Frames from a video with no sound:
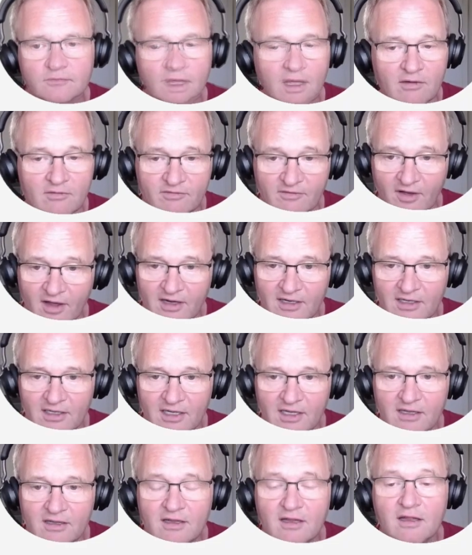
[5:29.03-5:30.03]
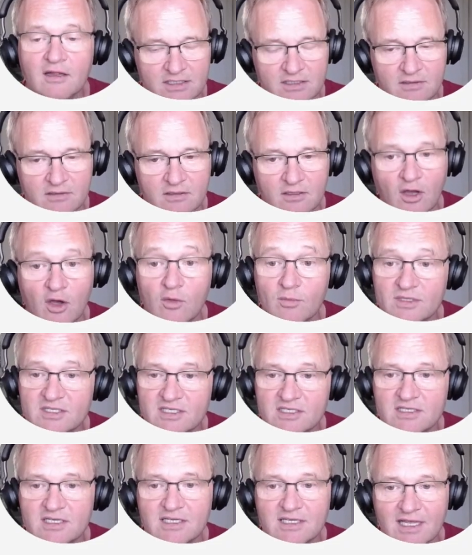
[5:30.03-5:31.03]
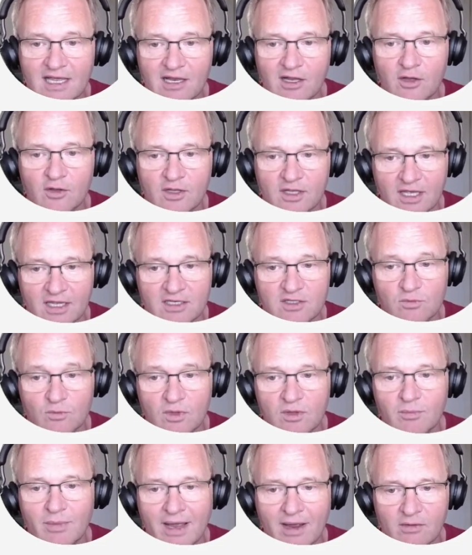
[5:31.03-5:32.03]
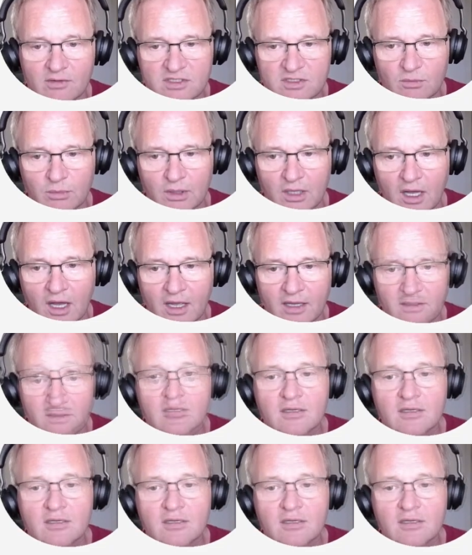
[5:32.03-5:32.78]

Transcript: And finally, the Home Assistant Yellow Kit with power supply.